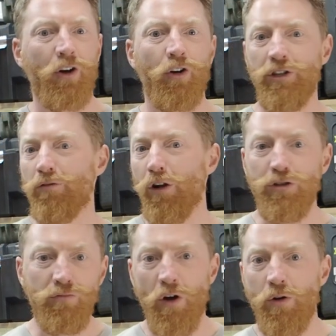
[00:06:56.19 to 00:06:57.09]
or you're on
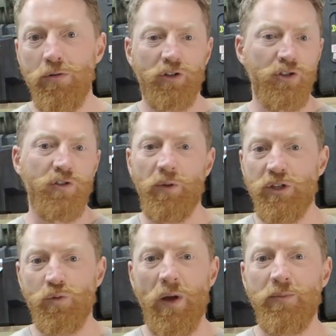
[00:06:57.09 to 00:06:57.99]
your own because you've been
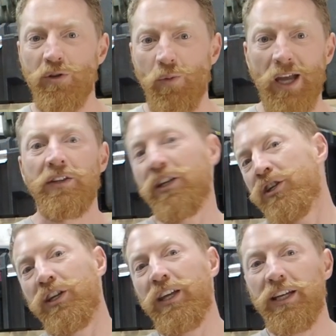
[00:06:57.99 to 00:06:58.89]
swept away, then you
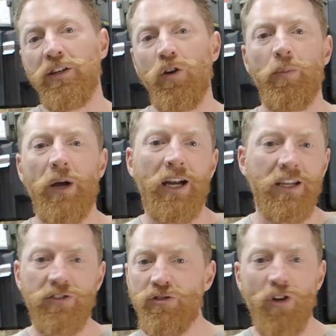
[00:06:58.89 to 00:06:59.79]
can get it up and
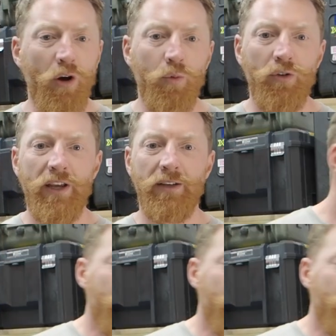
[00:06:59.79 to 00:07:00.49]
it's not a worry.